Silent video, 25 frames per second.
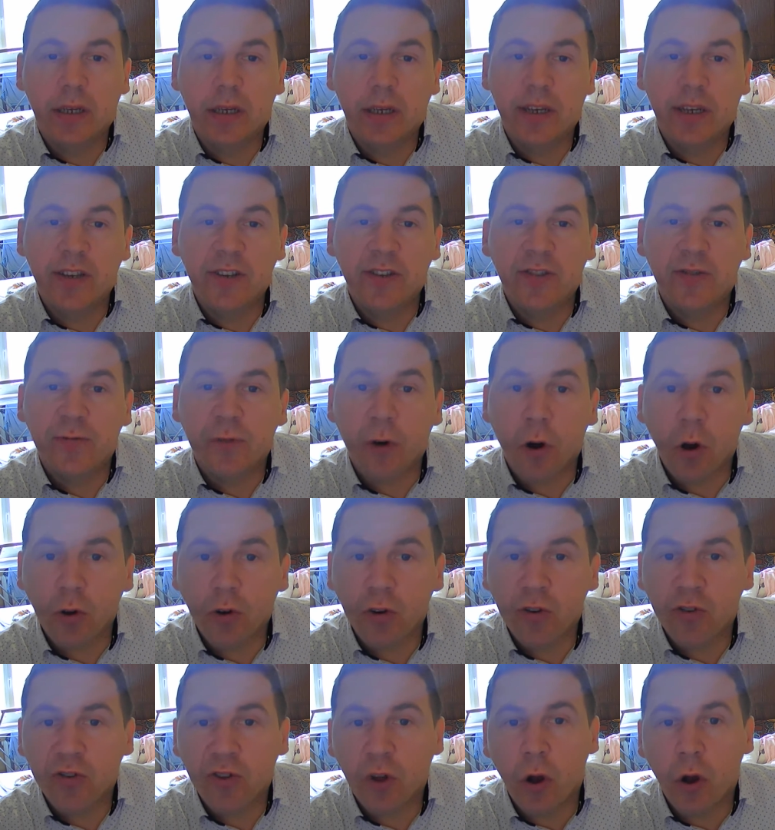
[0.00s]
is
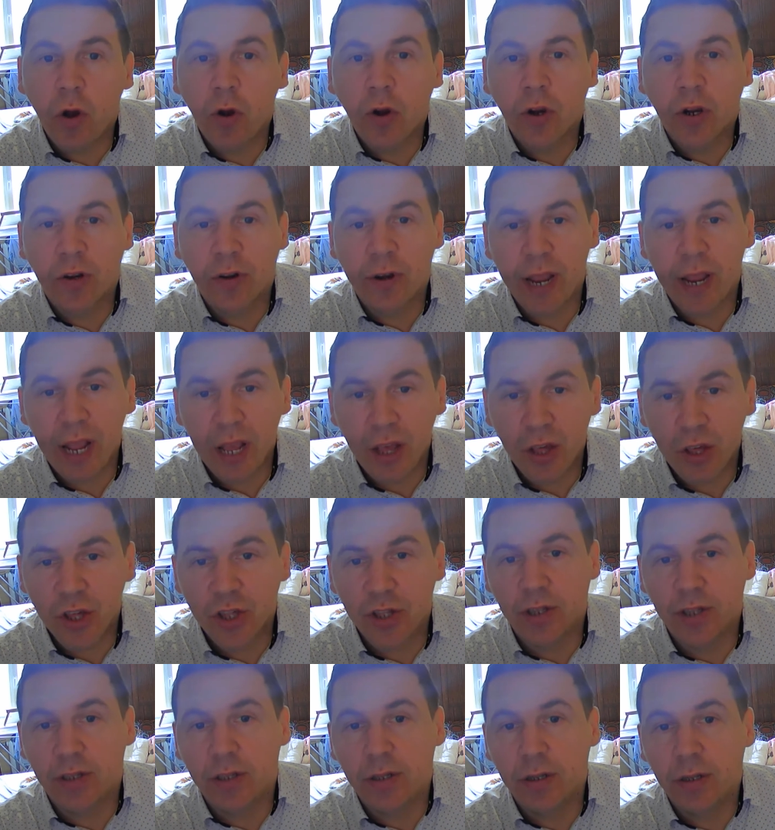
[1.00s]
focused on
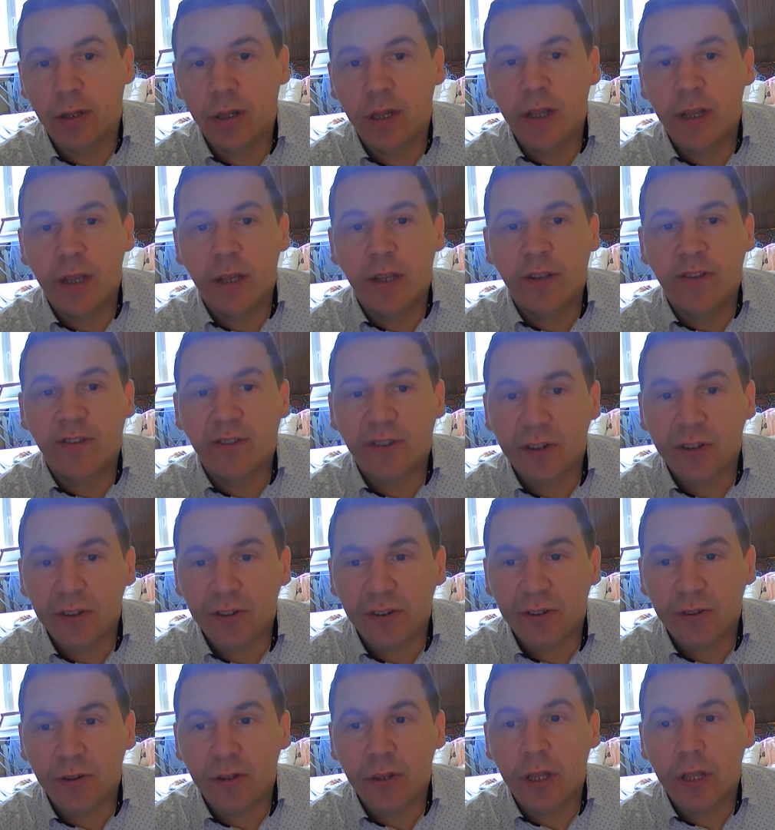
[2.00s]
creation
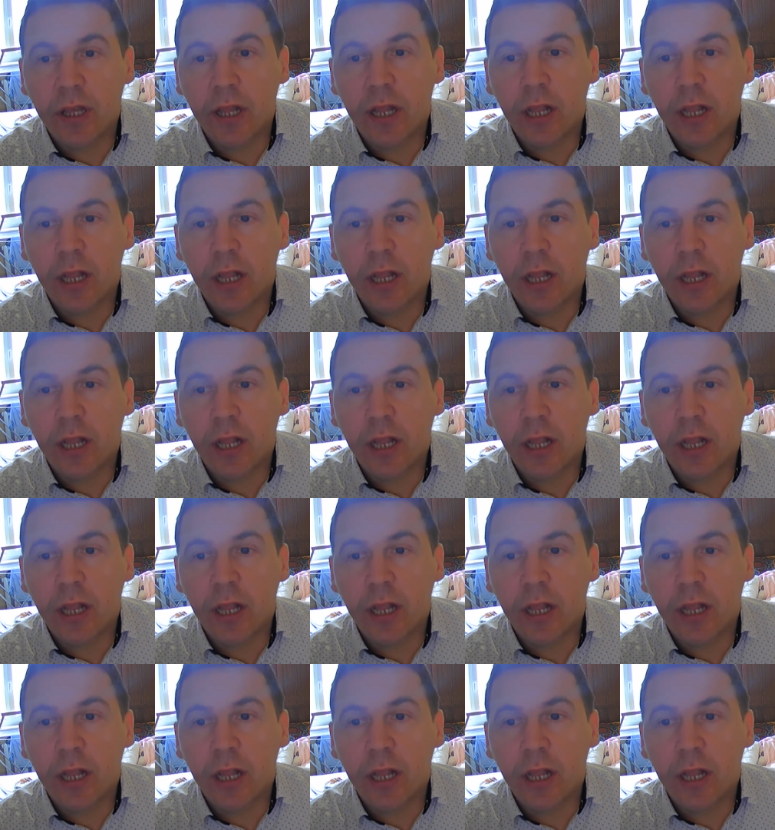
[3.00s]
certain